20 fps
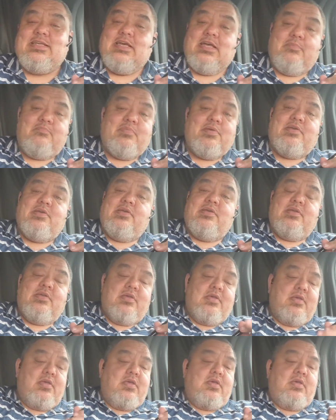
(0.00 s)
up,
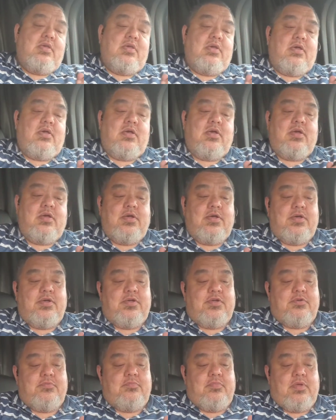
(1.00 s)

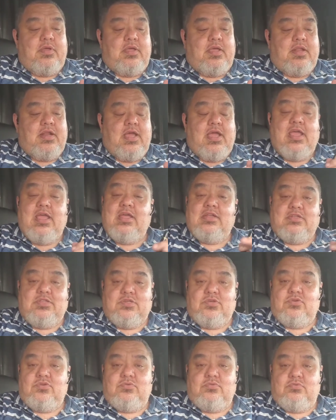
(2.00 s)
and I had
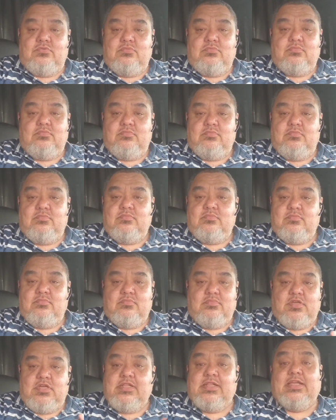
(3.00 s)
to
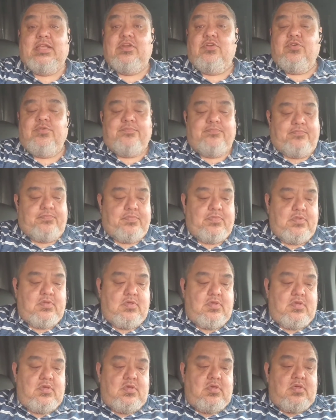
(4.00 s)
clean her.
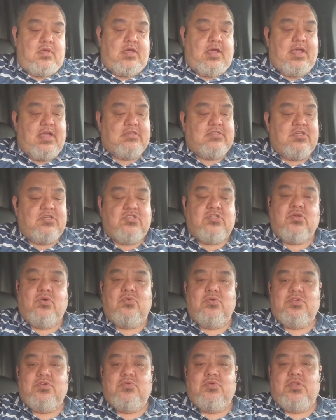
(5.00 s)
I actually
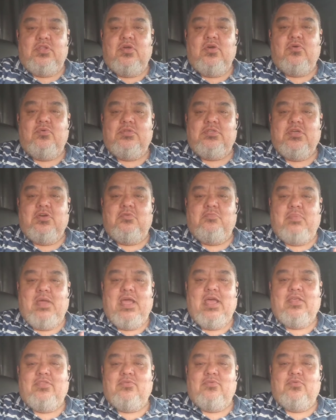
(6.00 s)
soaked her in the hotel
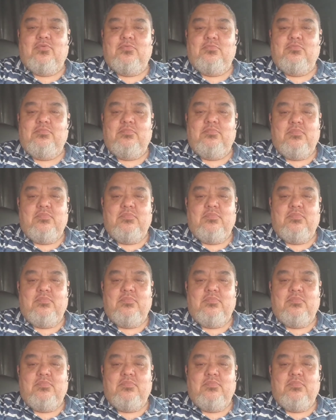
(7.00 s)
bathroom,